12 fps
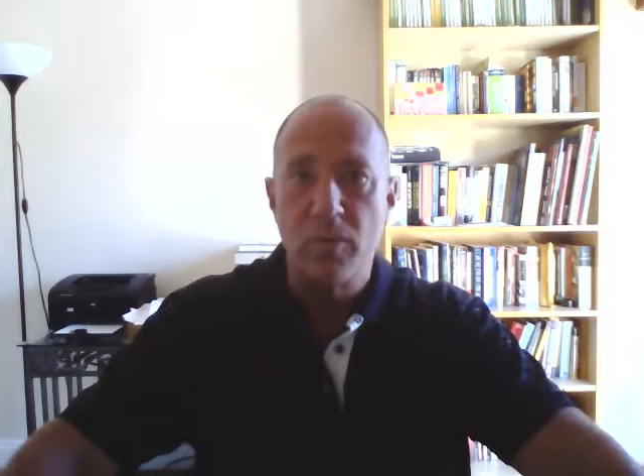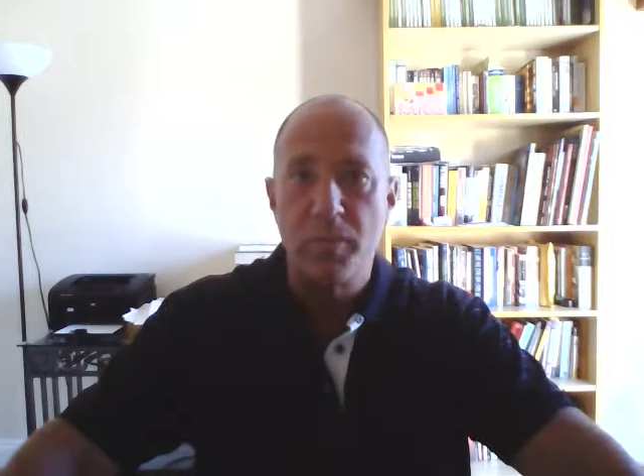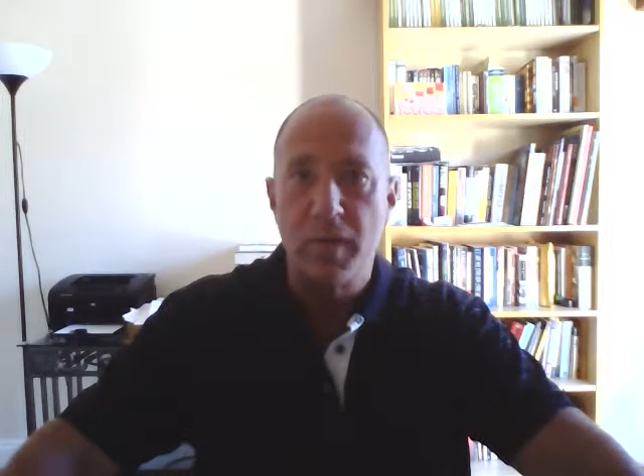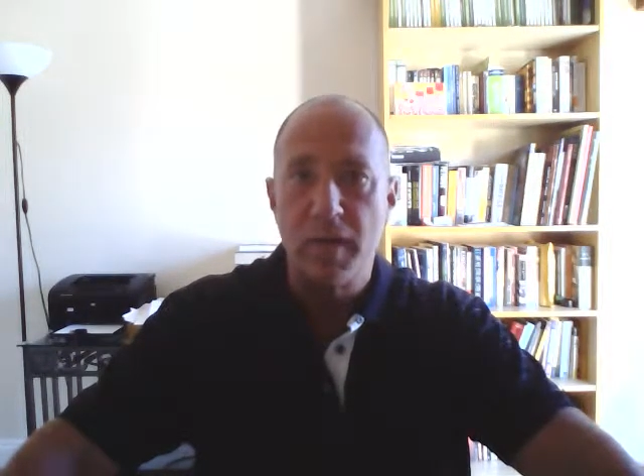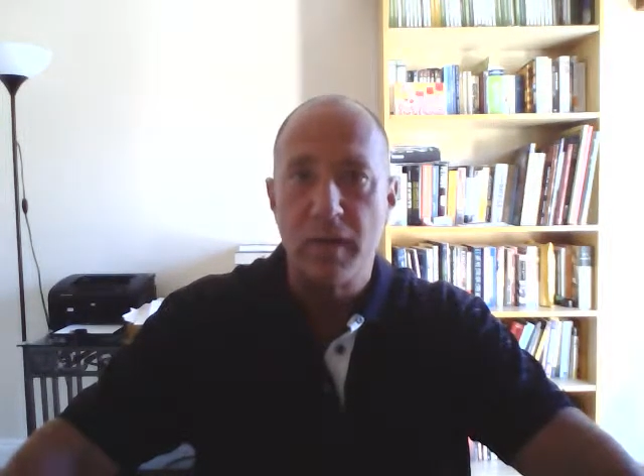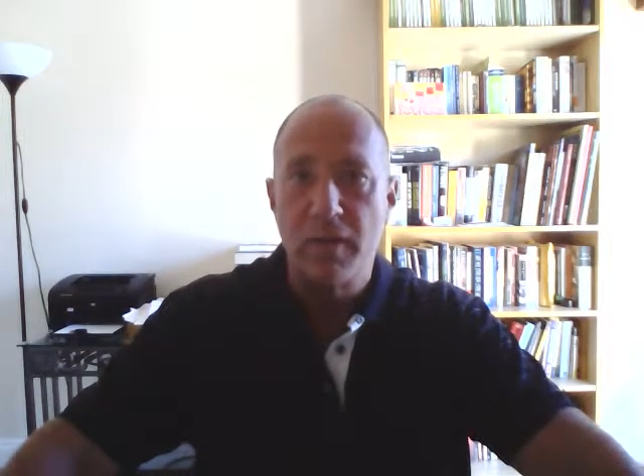
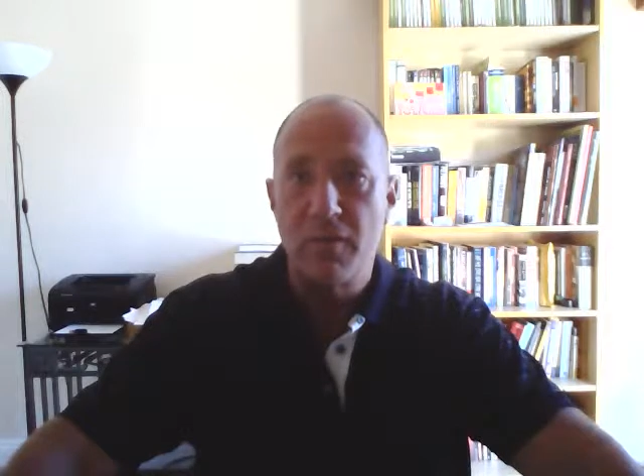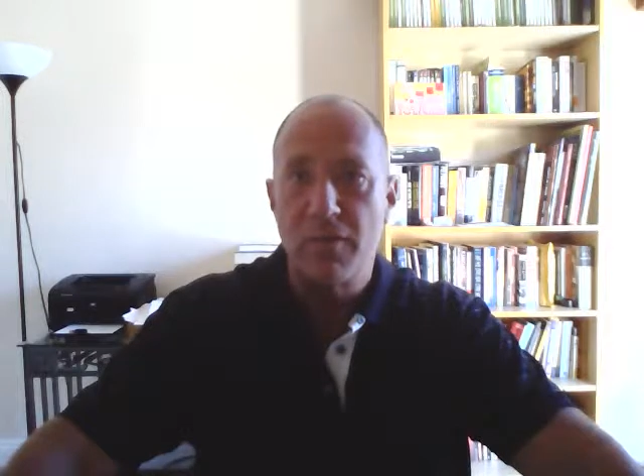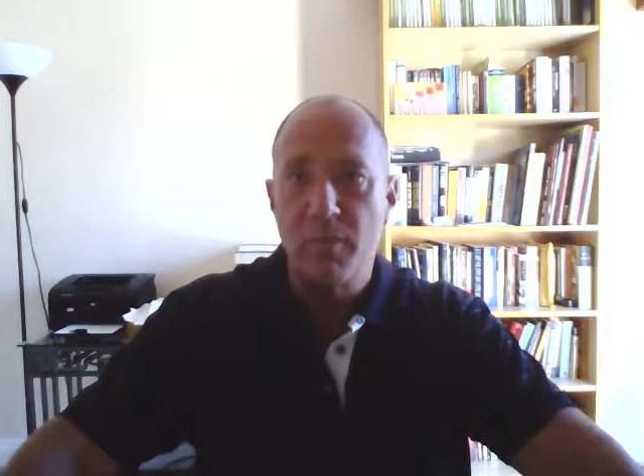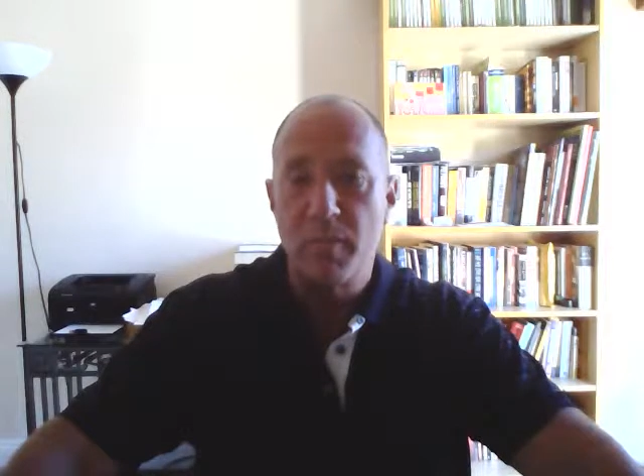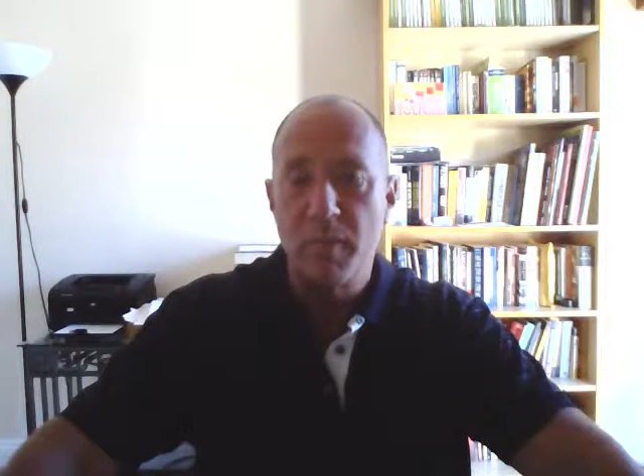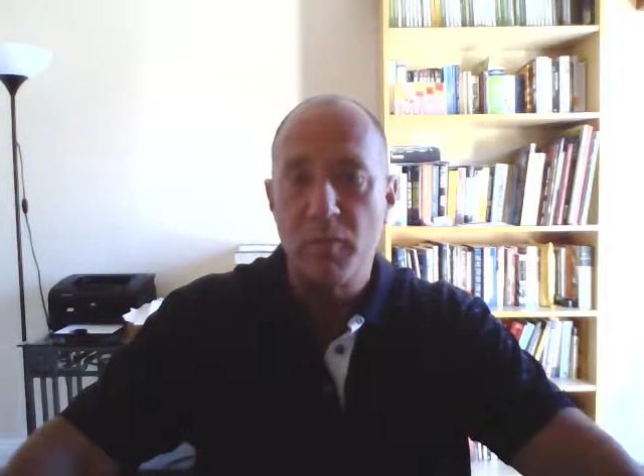obtain a
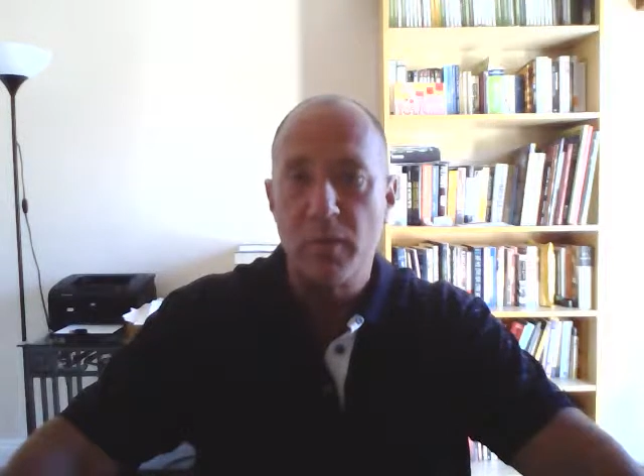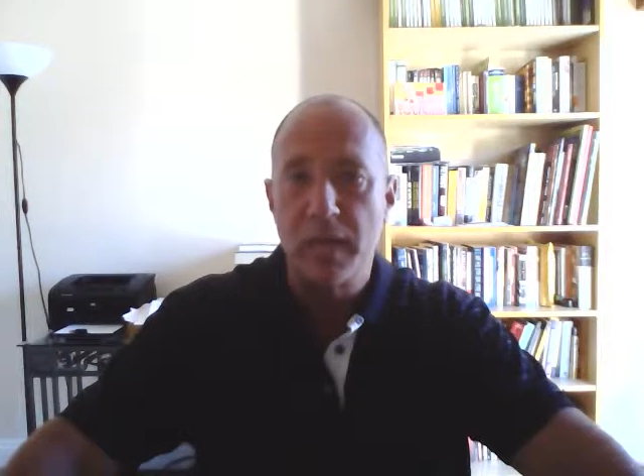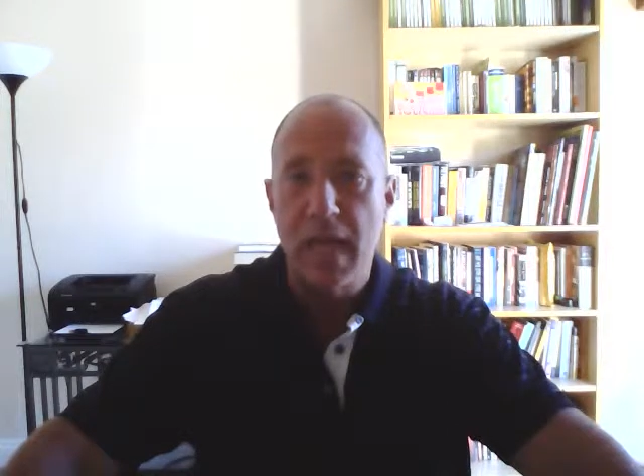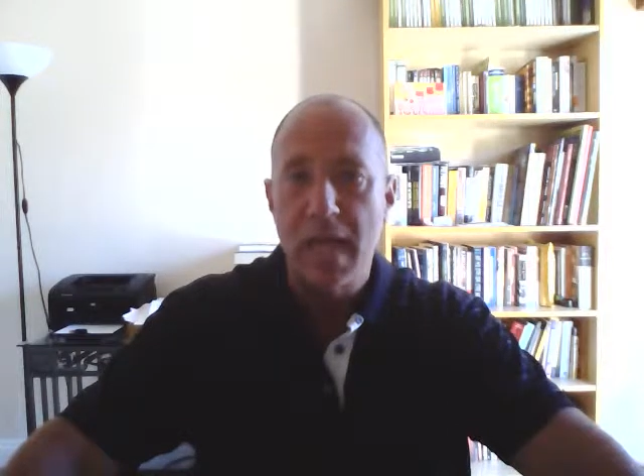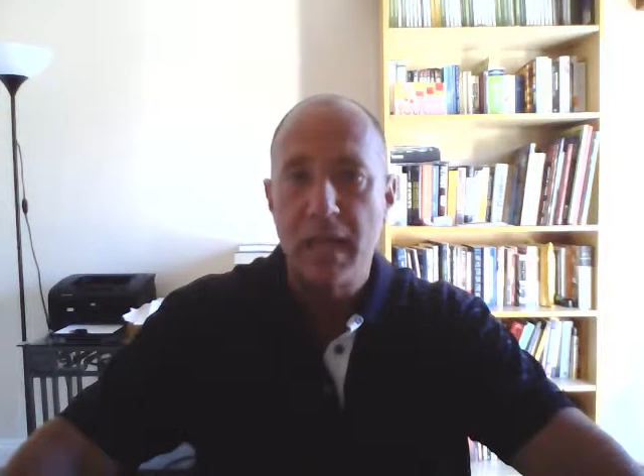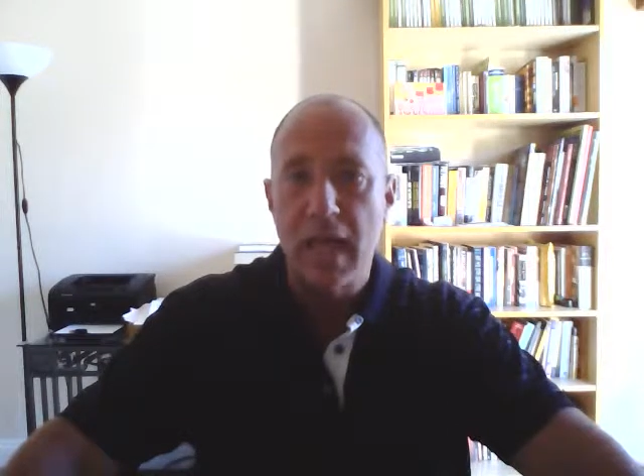list of people with
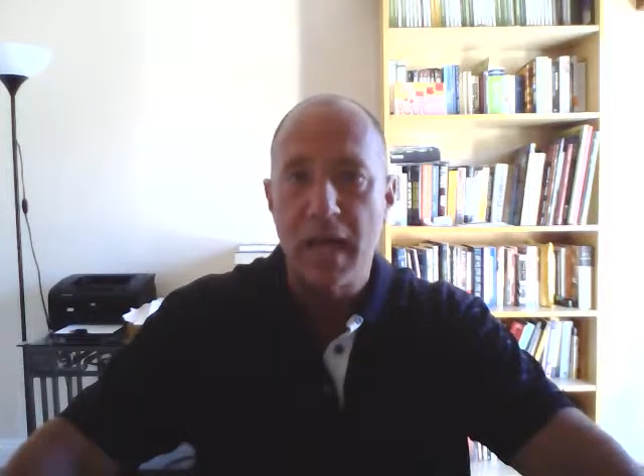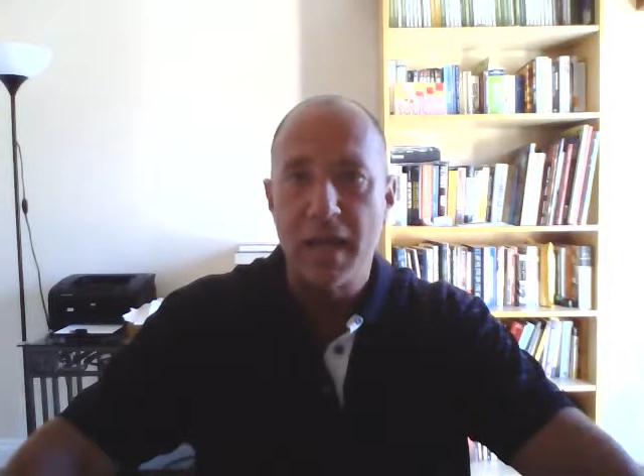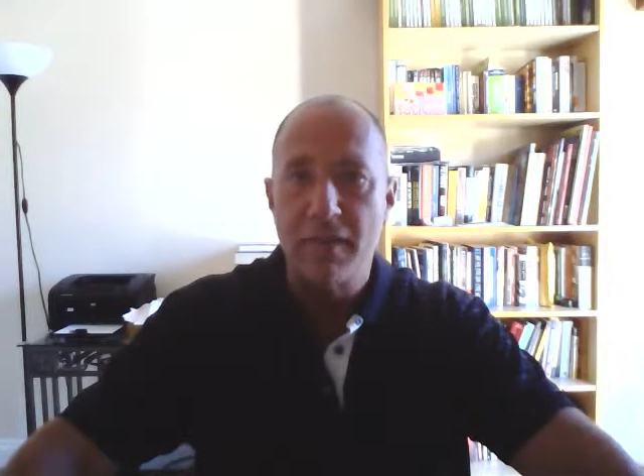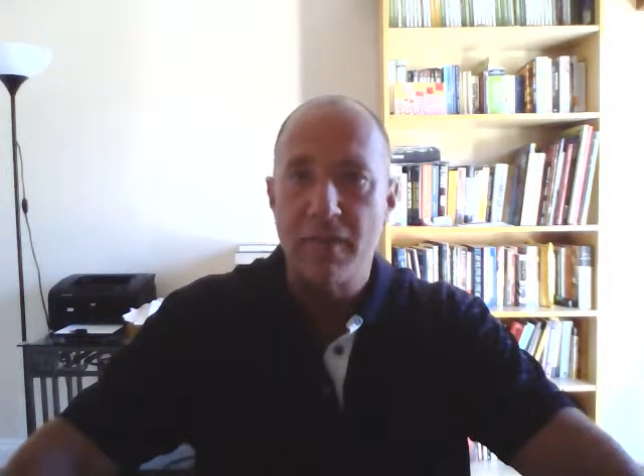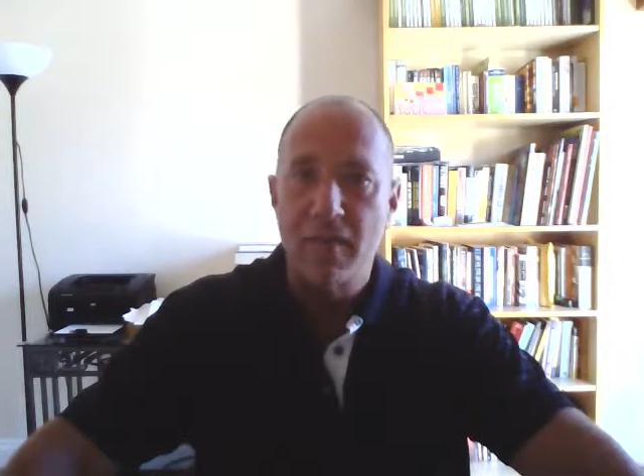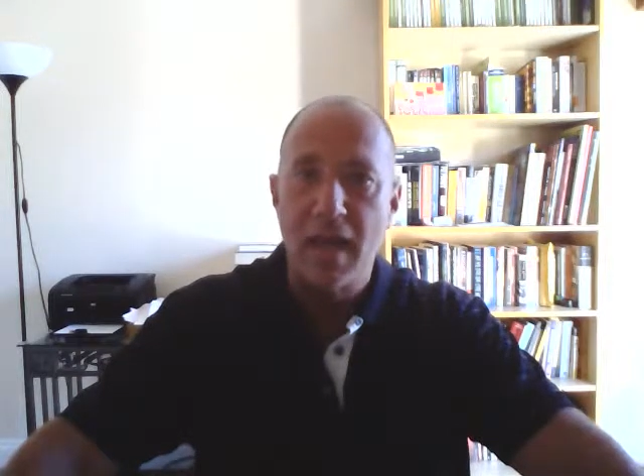
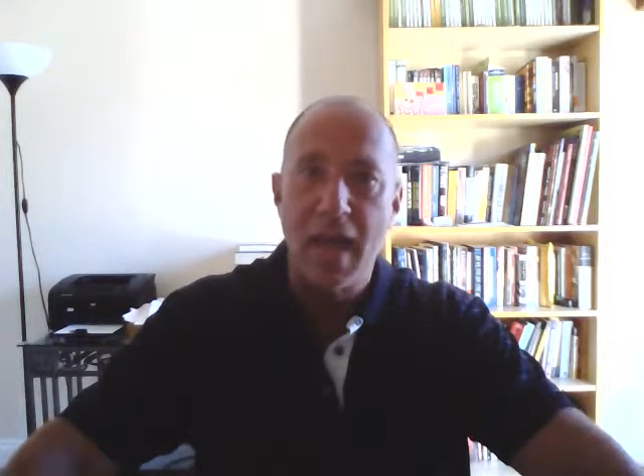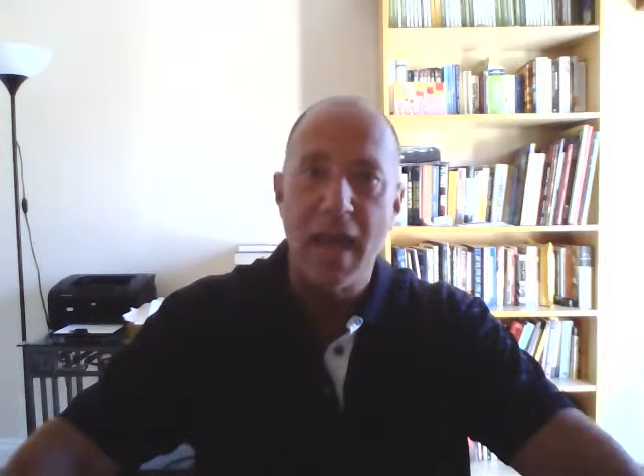landlines.